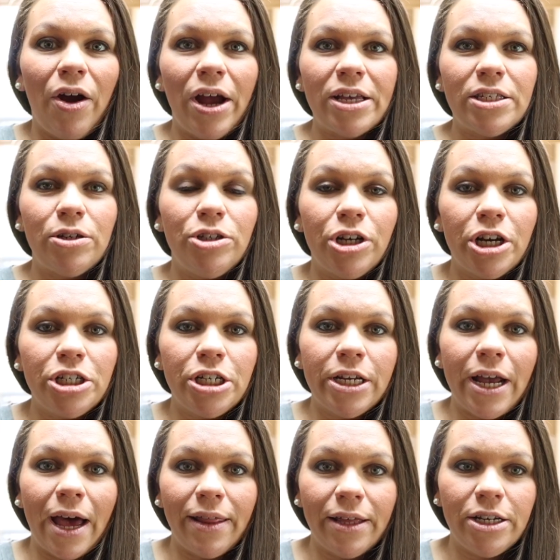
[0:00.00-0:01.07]
right, so Josh and
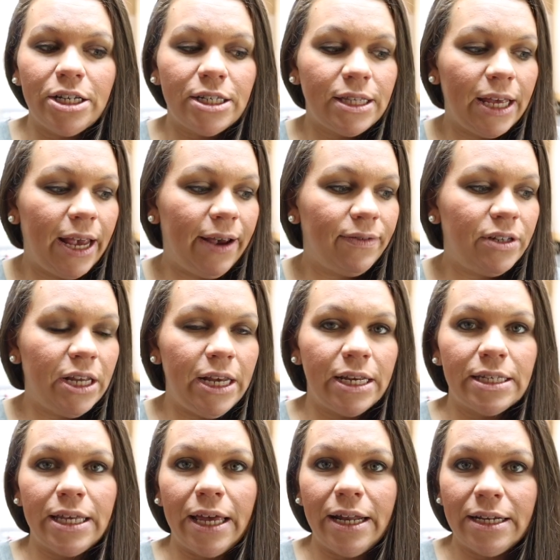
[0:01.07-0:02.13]
Kylee just left. He
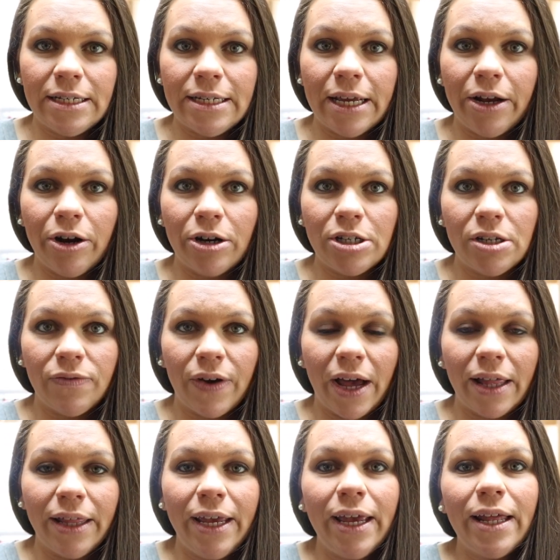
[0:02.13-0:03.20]
is headed to take her to
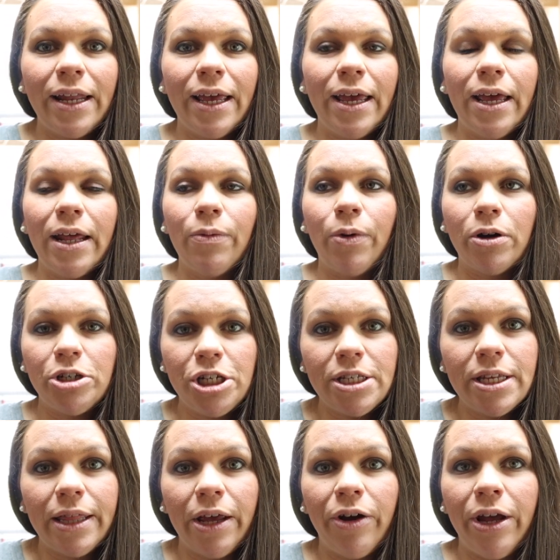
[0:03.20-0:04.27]
violin. And while she's
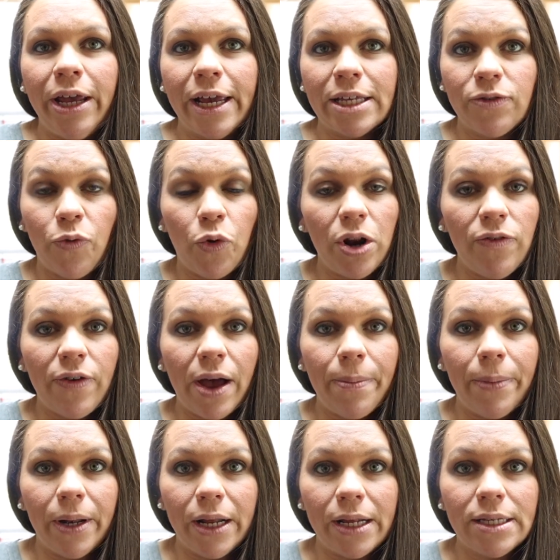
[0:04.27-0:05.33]
in there, he has 45
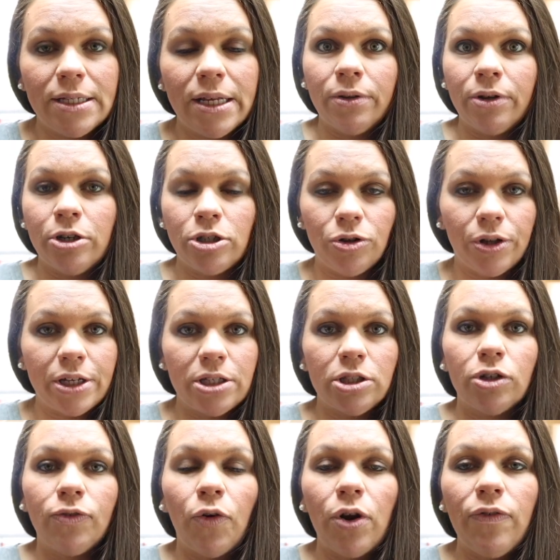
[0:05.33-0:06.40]
minutes because her lessons
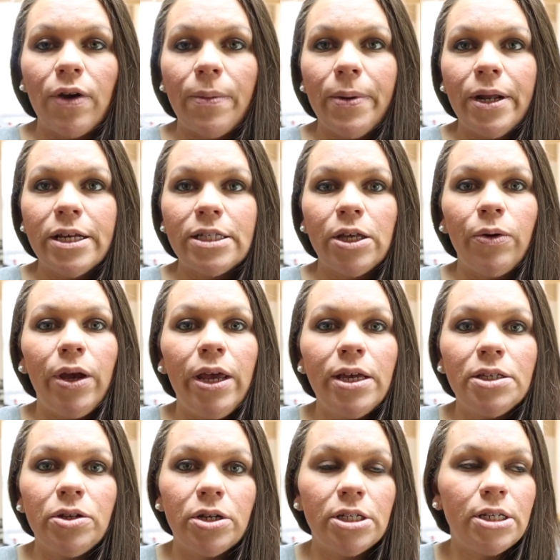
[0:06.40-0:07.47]
are 45 minutes. So he
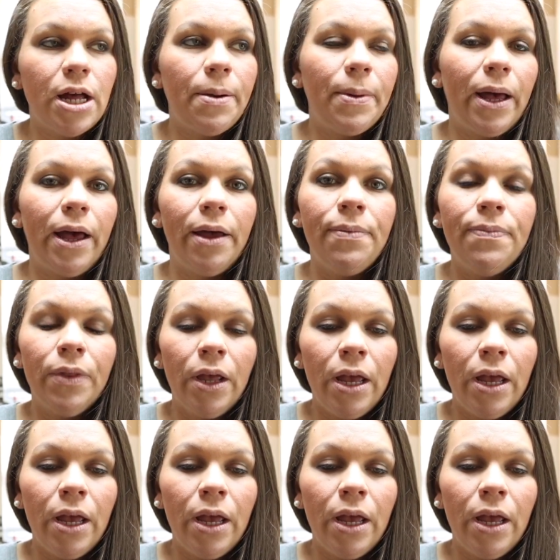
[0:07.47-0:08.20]
is going to stop by